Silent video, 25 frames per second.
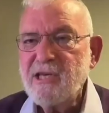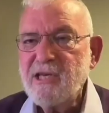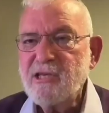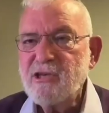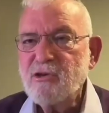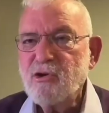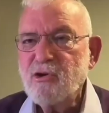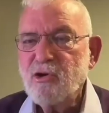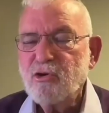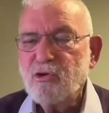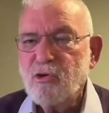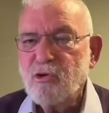is
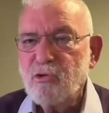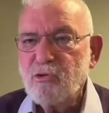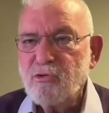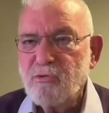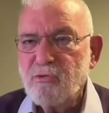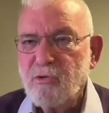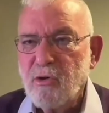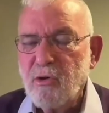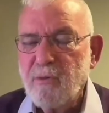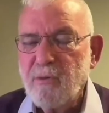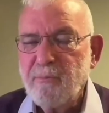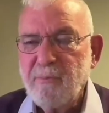not
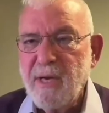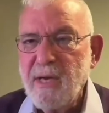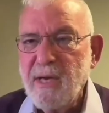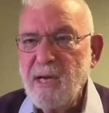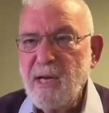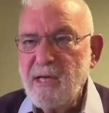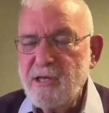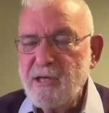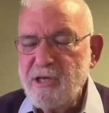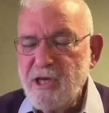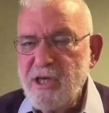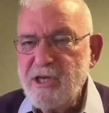controlled by
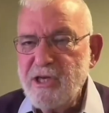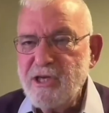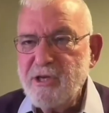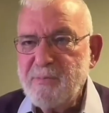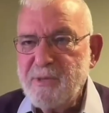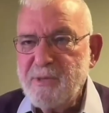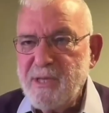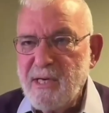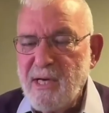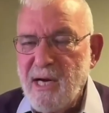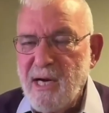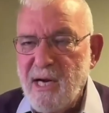Egypt
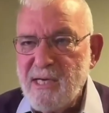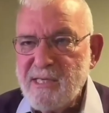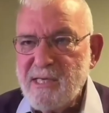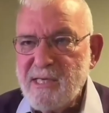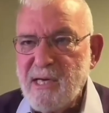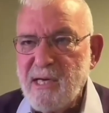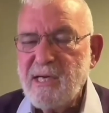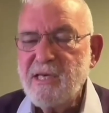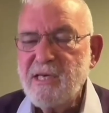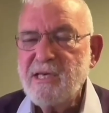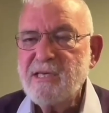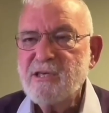and Gaza. I
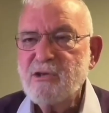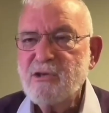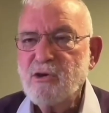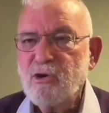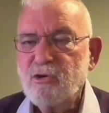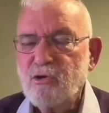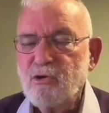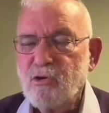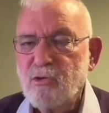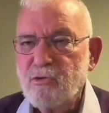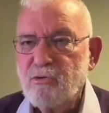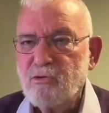understand.
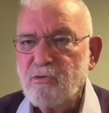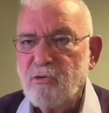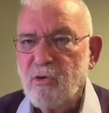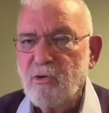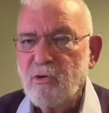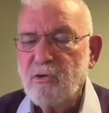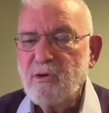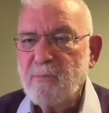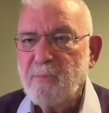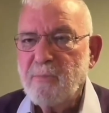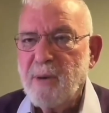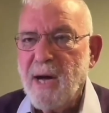you've made your
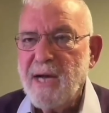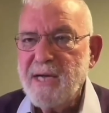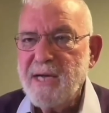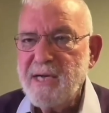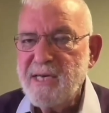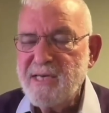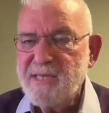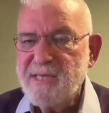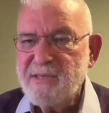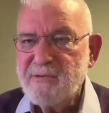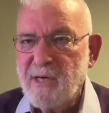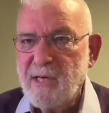point, sir.
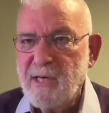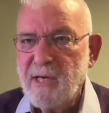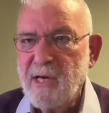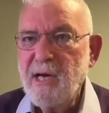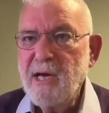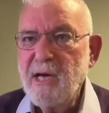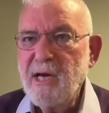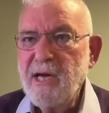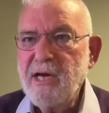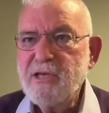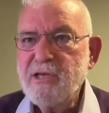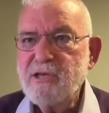
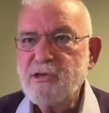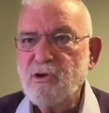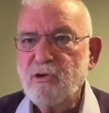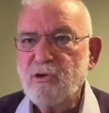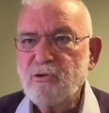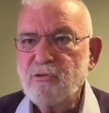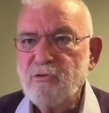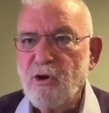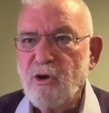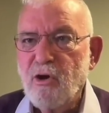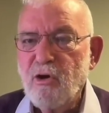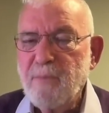Sir, you
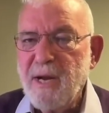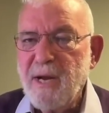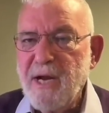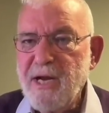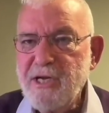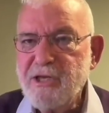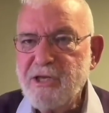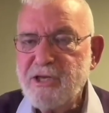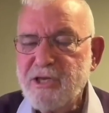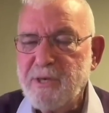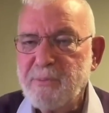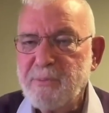made your
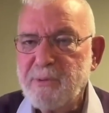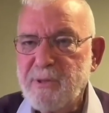point. Israel.